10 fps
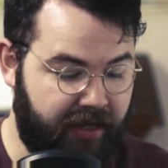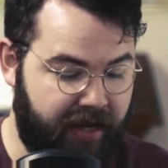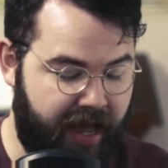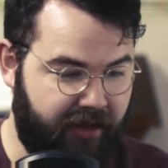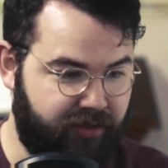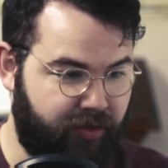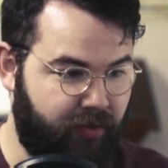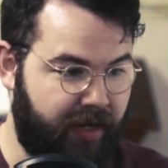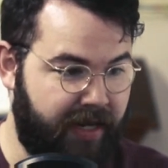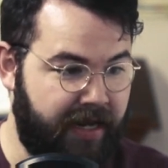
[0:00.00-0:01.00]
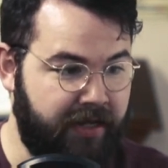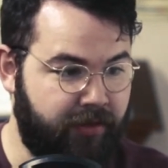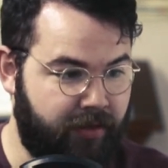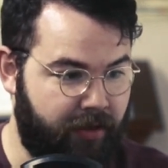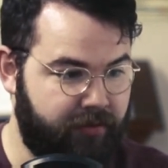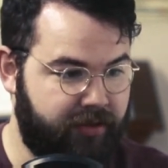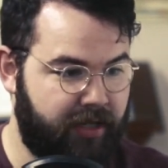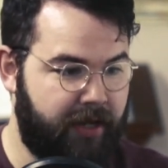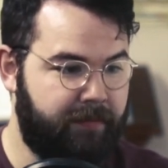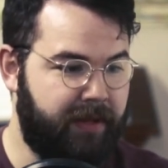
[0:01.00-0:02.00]
to actually create any new notes
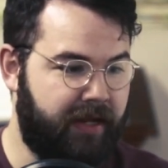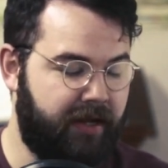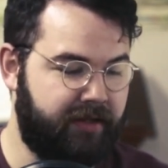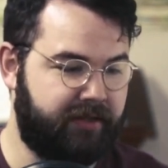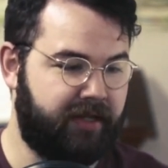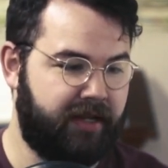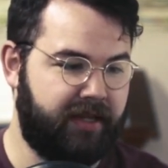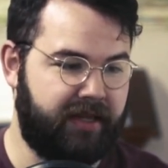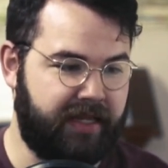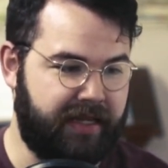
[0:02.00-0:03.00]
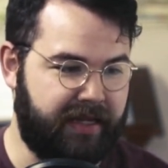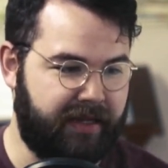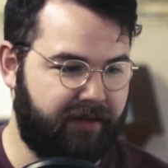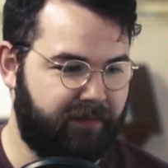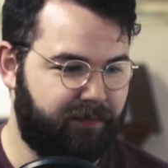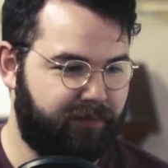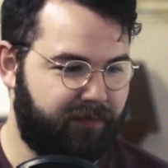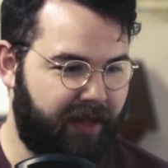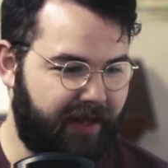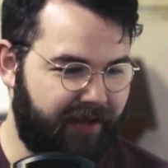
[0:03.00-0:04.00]
because the,
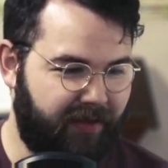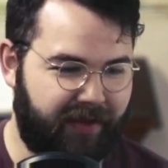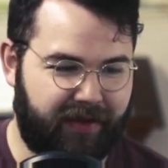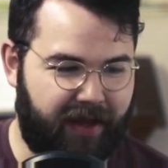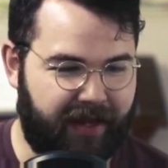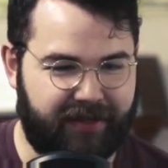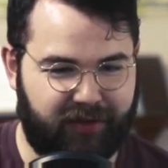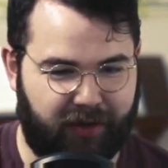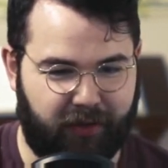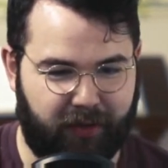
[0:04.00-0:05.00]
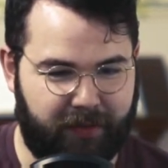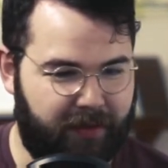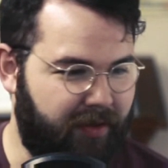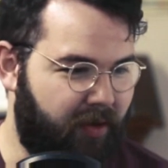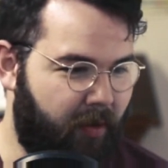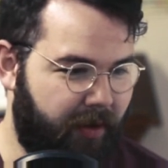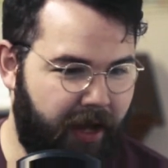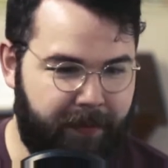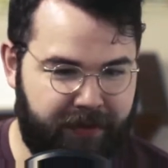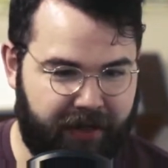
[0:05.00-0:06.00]
I guess it could create one going
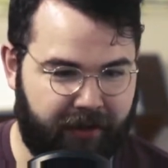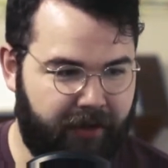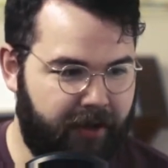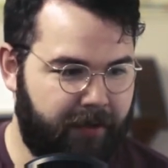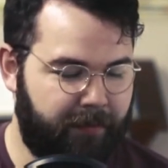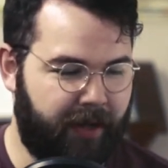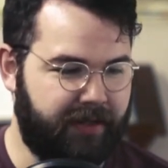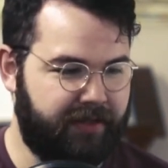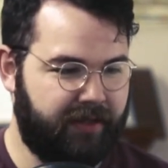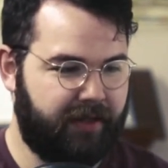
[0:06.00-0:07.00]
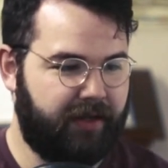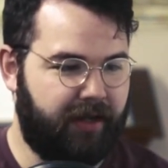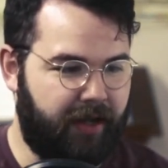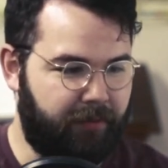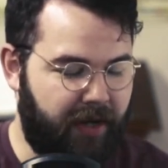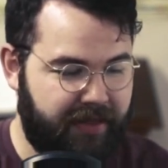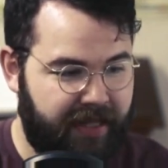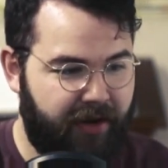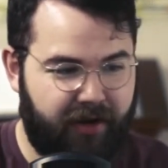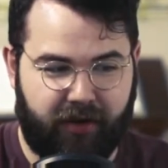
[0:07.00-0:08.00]
up there, but um, right
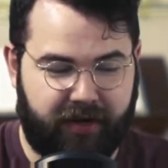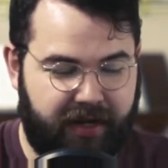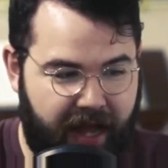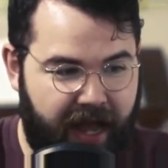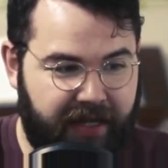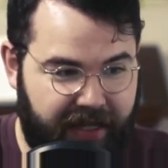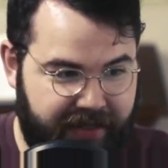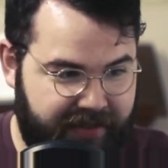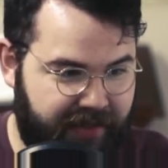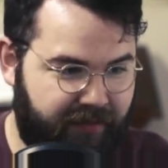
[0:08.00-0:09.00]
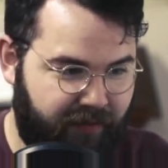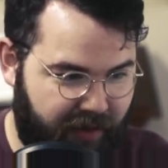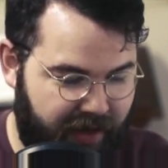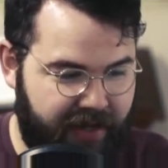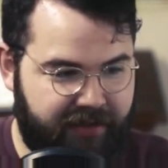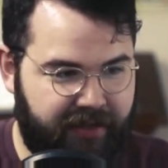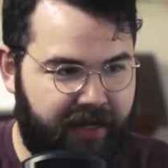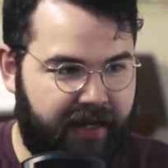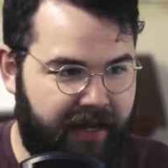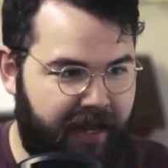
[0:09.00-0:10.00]
there, it already highlights it very nicely.
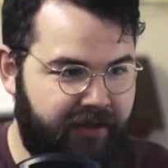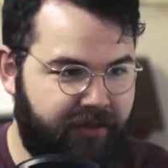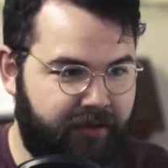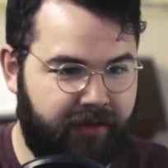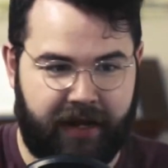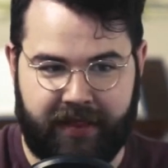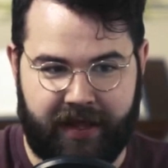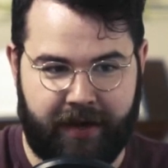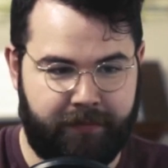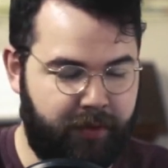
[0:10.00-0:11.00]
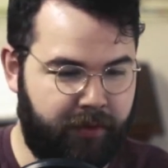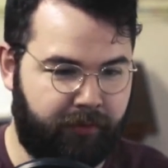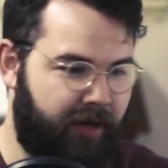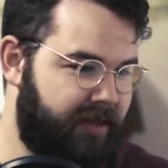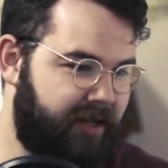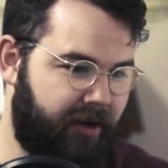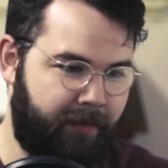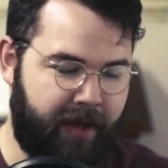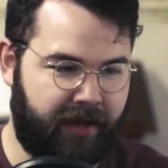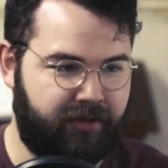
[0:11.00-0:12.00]
And I hit enter, and then boom, right there,
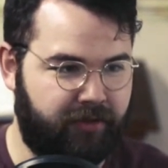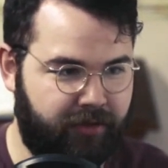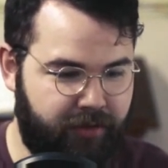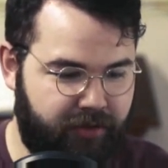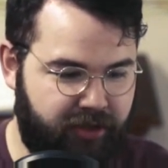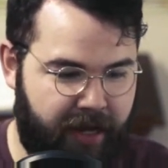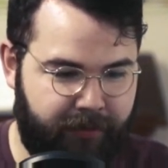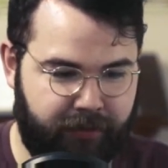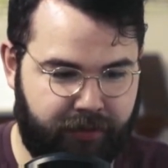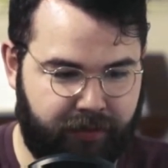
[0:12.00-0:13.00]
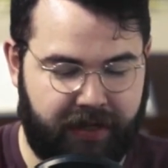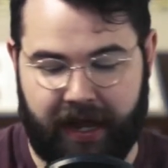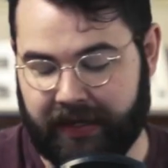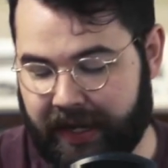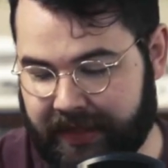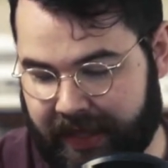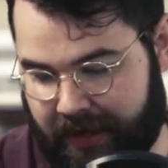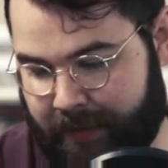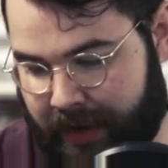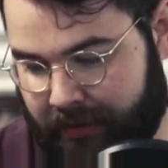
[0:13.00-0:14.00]
I'm back to Luke chapter three. I like that
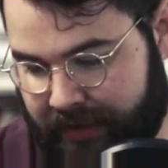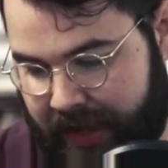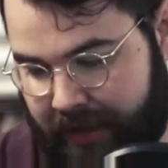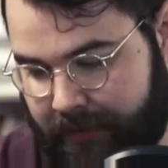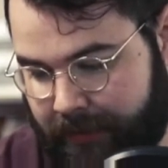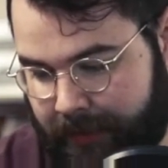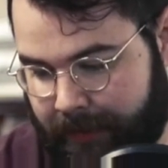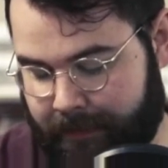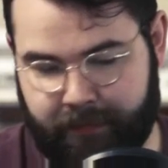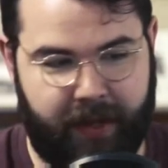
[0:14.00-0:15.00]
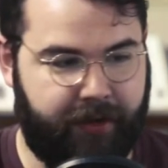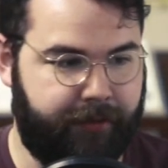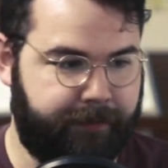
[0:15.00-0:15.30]
about that better.